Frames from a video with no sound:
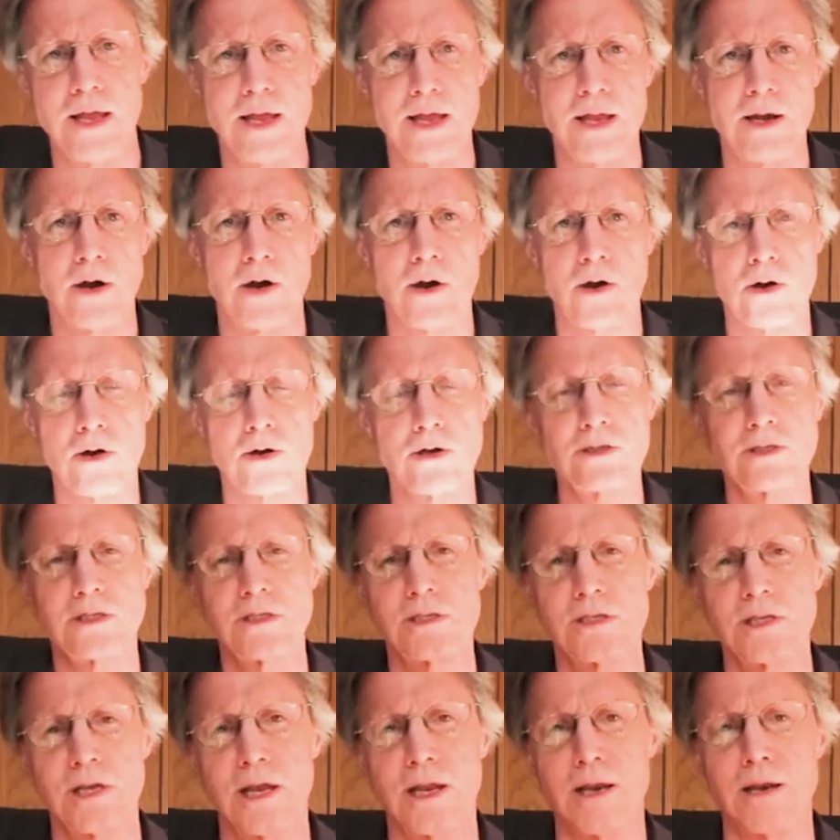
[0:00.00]
in
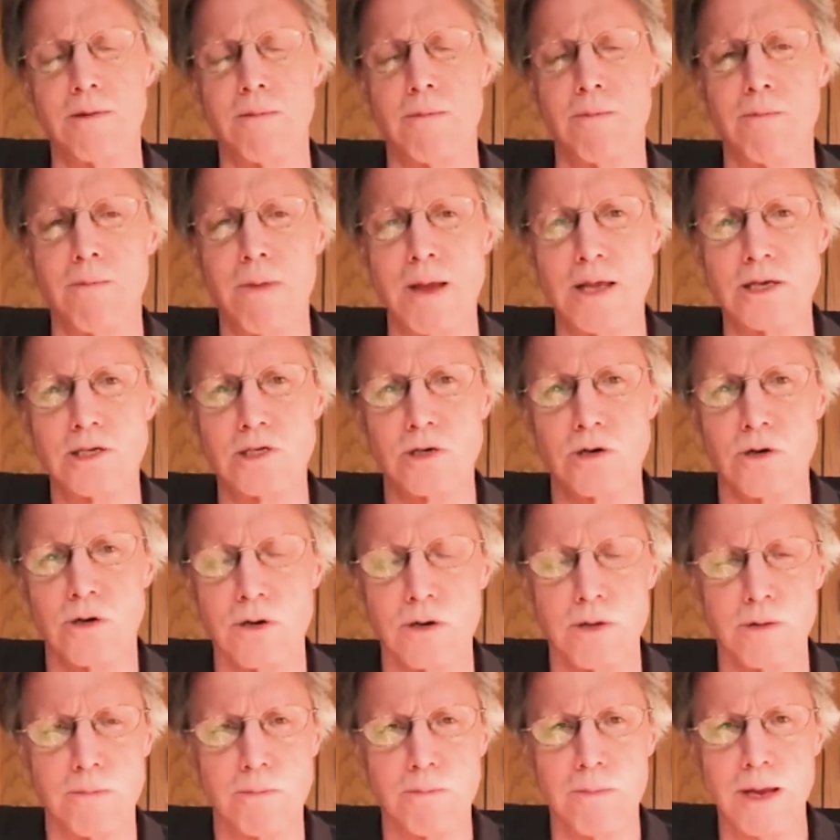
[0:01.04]
hertz and
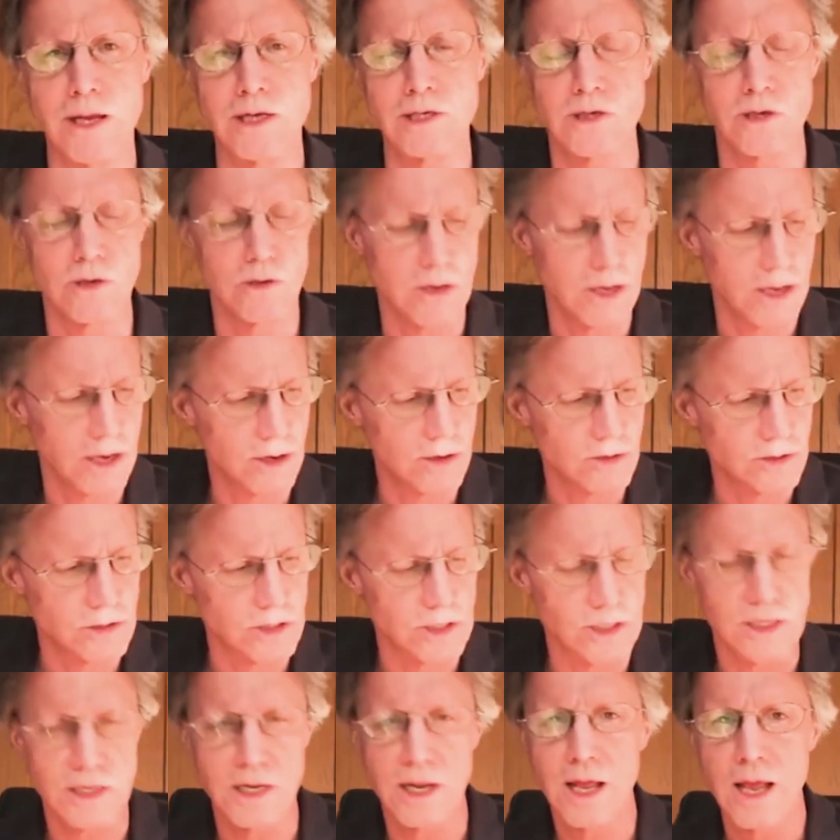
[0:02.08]
measured measured
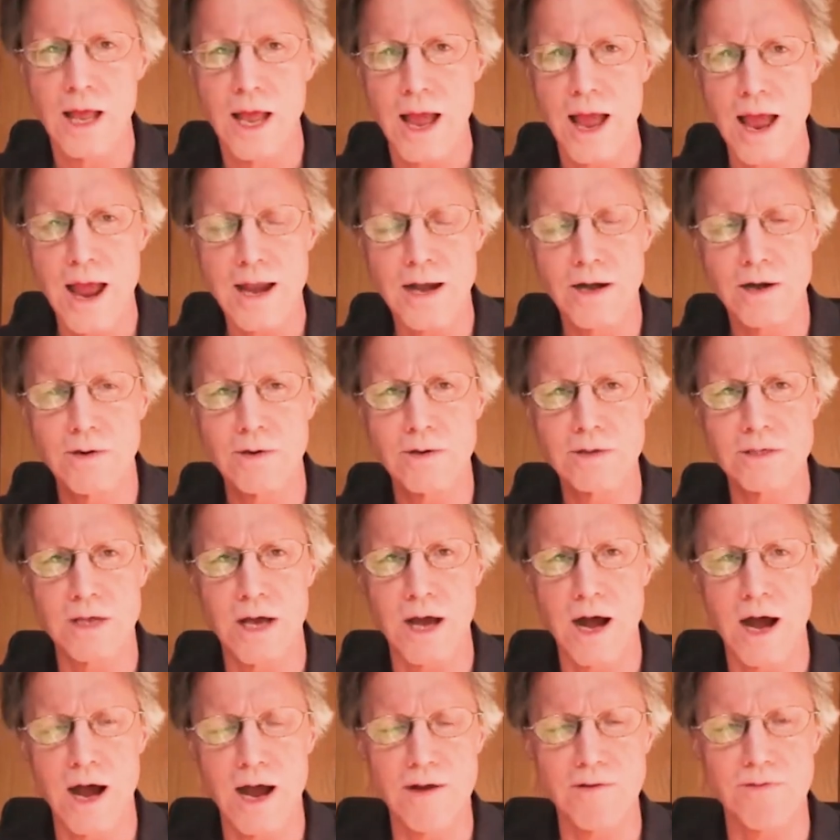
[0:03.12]
energy anger is
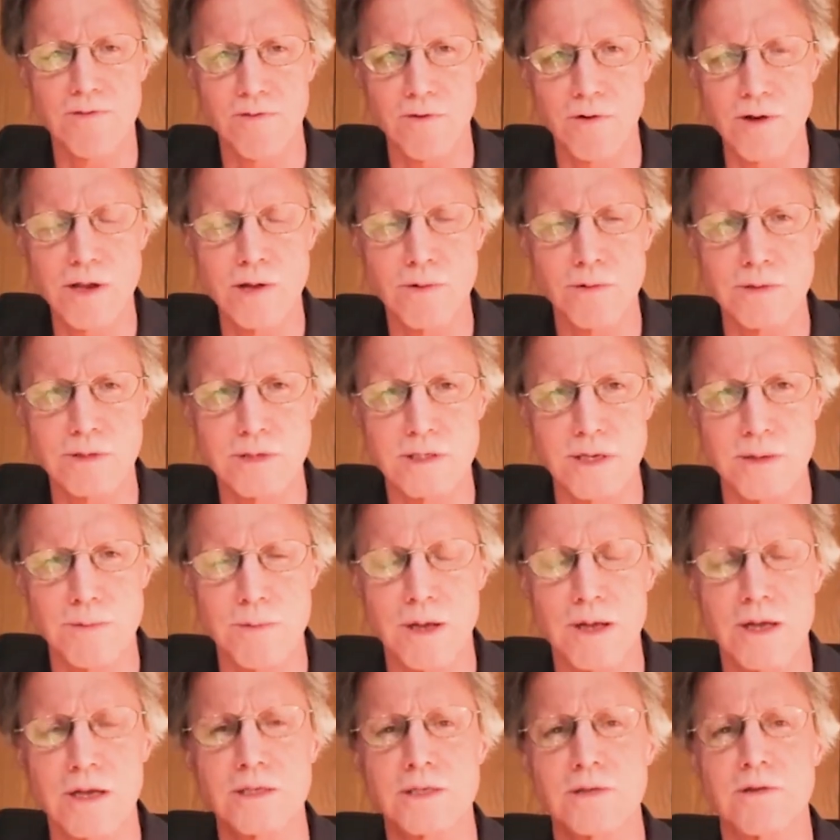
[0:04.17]
a high frequency
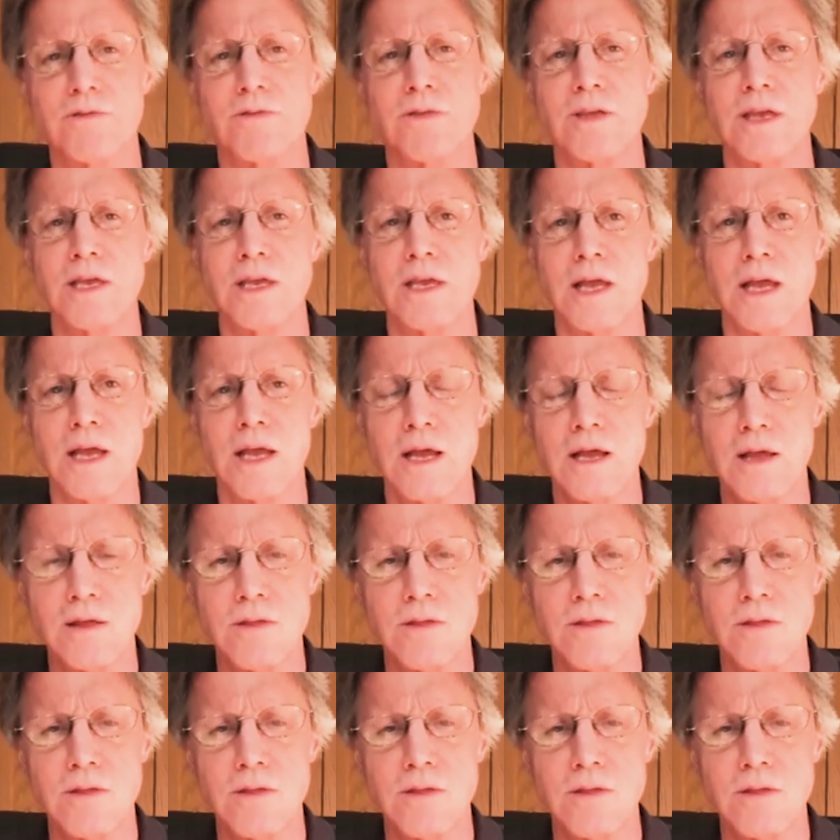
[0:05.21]
because of the